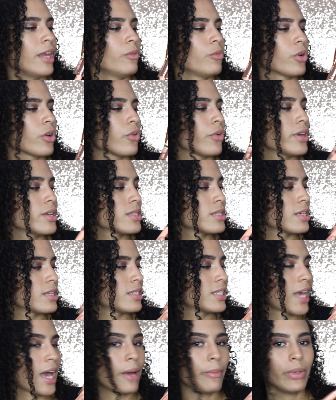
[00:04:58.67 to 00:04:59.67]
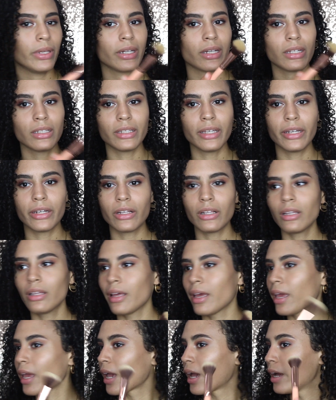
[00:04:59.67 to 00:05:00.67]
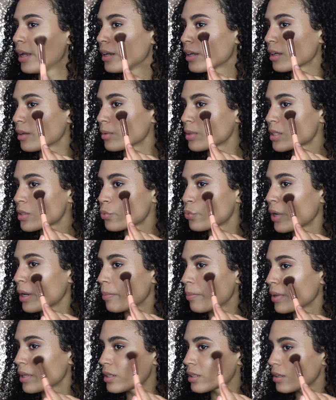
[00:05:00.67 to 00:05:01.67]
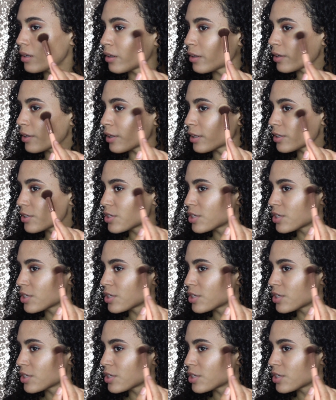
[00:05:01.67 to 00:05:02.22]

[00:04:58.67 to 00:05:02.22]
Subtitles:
and we're going to tap it a little and swipe it on our